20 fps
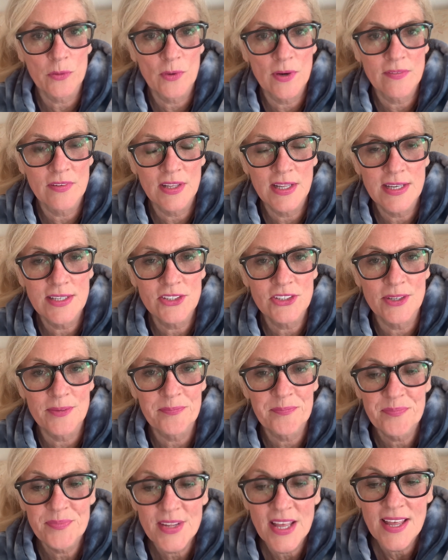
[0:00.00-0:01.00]

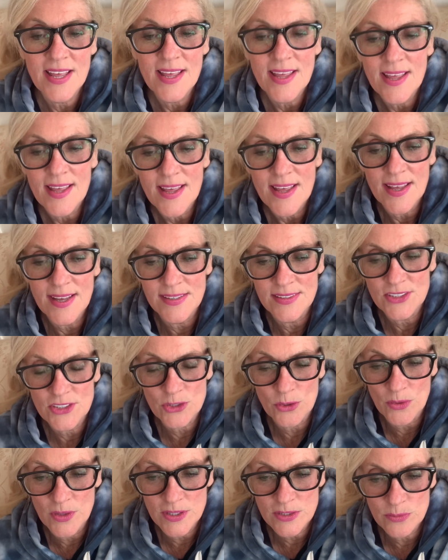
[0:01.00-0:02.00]
Revelation. And
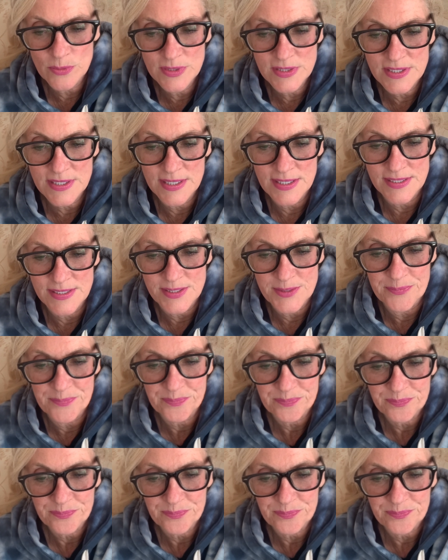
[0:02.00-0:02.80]
so this one says,